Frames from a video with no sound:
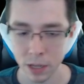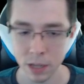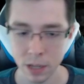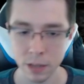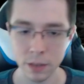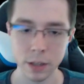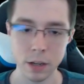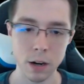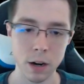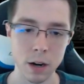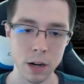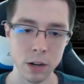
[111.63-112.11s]

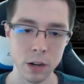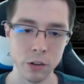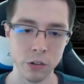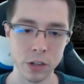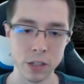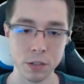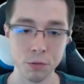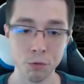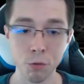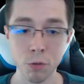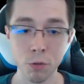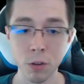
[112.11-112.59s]
The card is
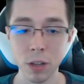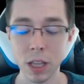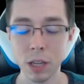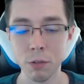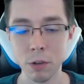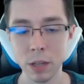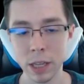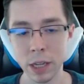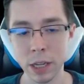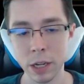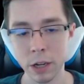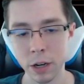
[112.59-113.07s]
just
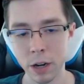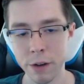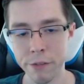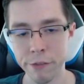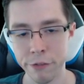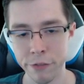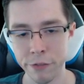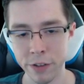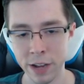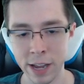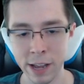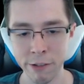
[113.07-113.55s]
really good on
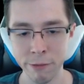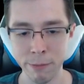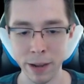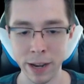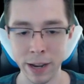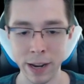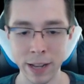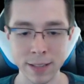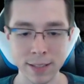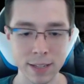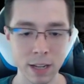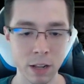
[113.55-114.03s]
5 by
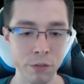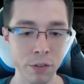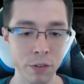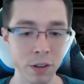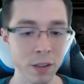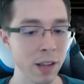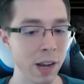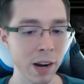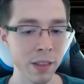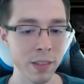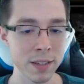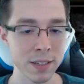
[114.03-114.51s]
itself a
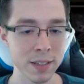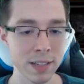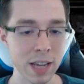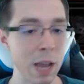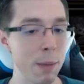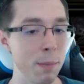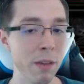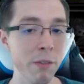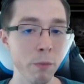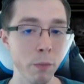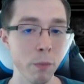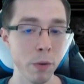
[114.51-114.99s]
lot of the
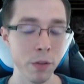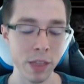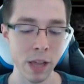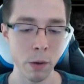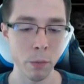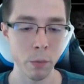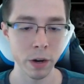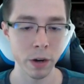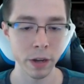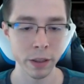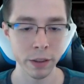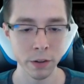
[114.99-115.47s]
time, even without
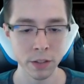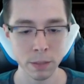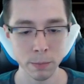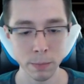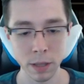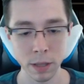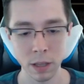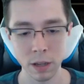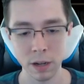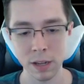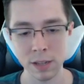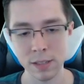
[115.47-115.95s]
one of those
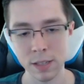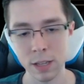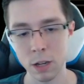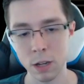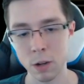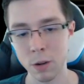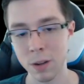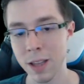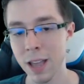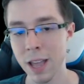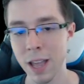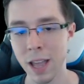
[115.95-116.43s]
abilities
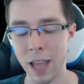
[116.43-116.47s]
though,